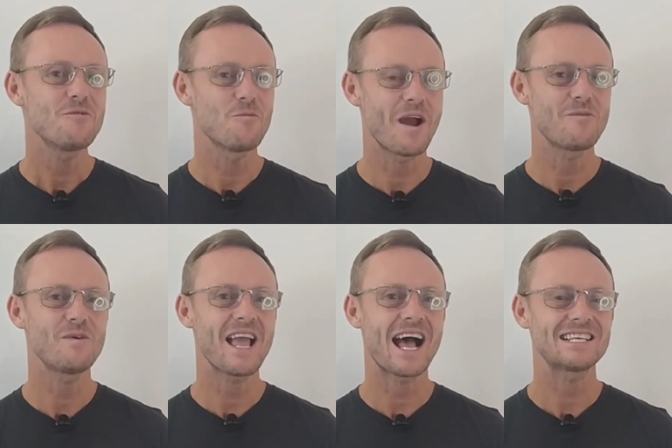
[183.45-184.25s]
when
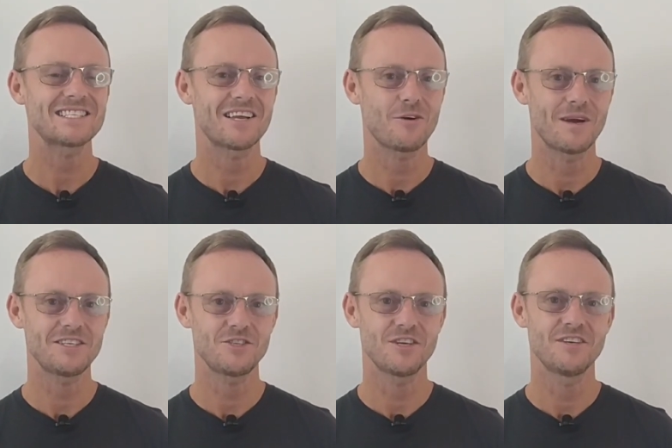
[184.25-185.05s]
we ask a
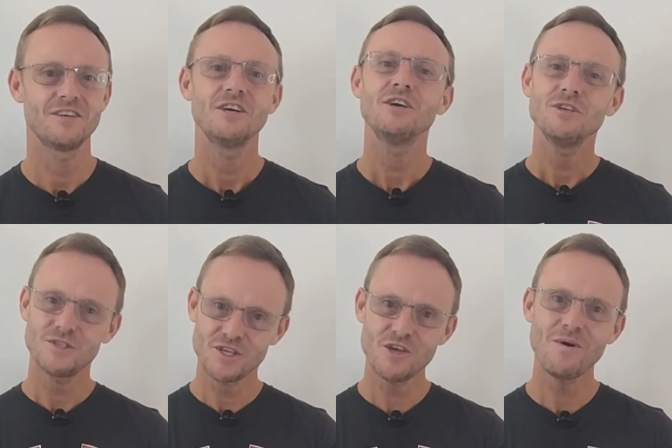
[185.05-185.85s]
question.
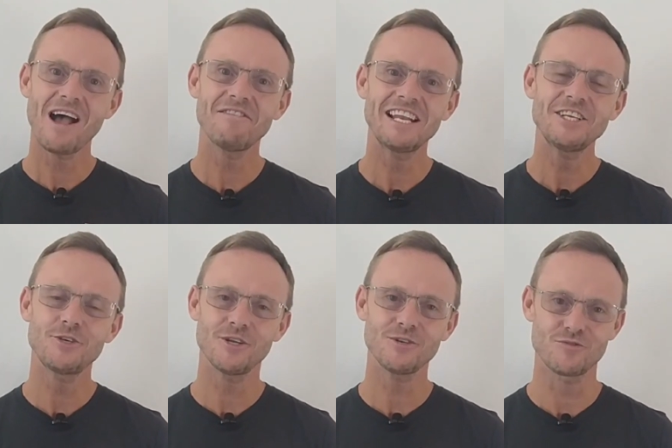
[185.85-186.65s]
Do you have any
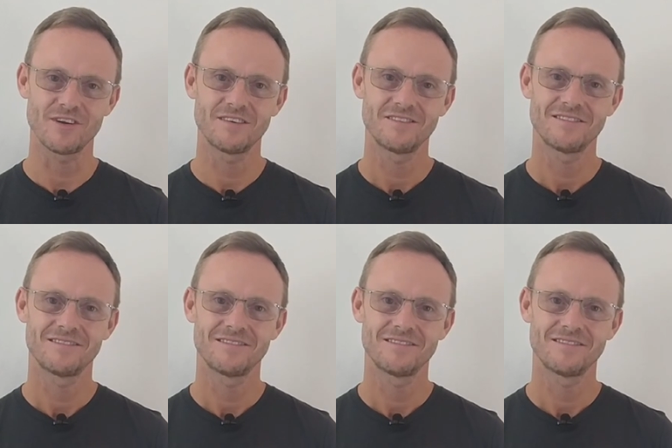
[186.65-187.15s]
children?